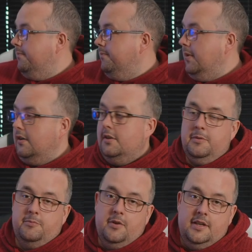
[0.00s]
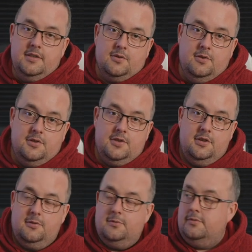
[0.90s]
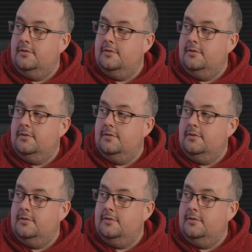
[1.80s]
but I'm going to put Brighton to score 2.